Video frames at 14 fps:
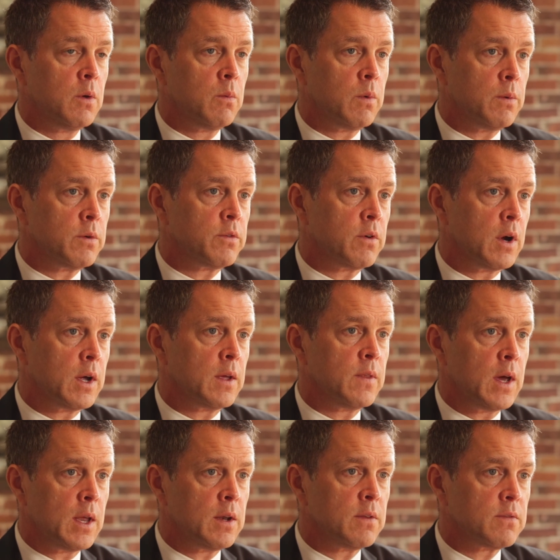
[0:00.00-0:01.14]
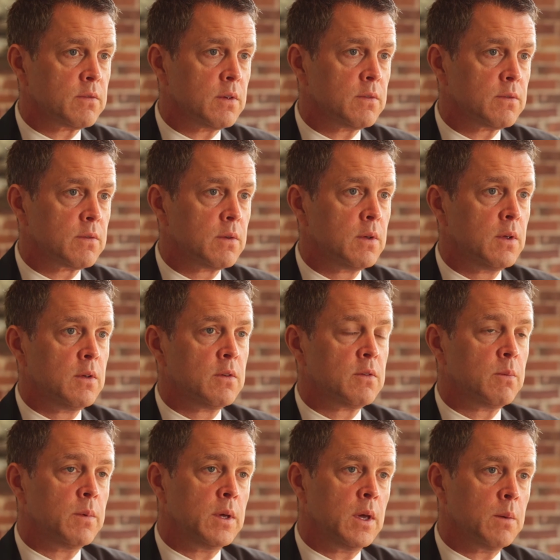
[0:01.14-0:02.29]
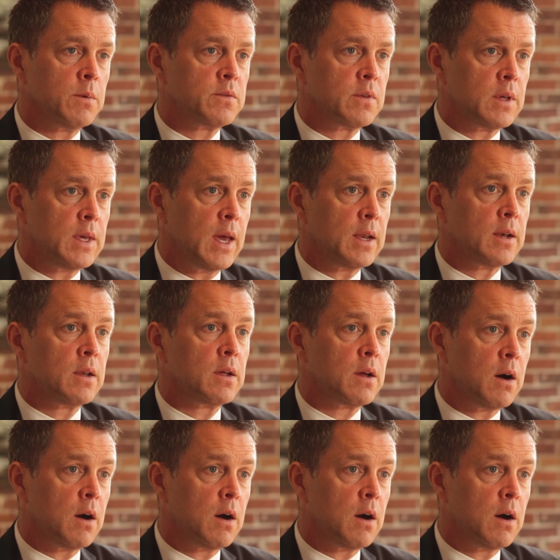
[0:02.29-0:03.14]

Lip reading: We were trying in that instance to be able to get